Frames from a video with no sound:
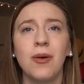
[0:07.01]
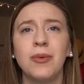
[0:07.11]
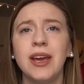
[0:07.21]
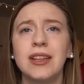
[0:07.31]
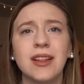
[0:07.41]

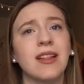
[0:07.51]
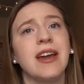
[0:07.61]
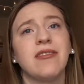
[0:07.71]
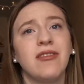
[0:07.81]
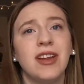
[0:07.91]
week in the
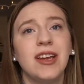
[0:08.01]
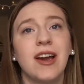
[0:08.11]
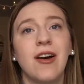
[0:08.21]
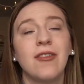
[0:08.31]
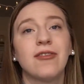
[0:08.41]
life
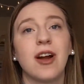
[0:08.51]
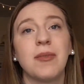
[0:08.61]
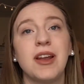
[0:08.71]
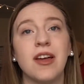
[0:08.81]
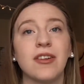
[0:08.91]
video from
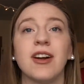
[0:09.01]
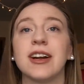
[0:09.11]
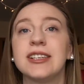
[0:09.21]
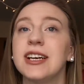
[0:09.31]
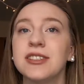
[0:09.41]
another
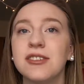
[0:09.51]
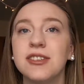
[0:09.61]
architecture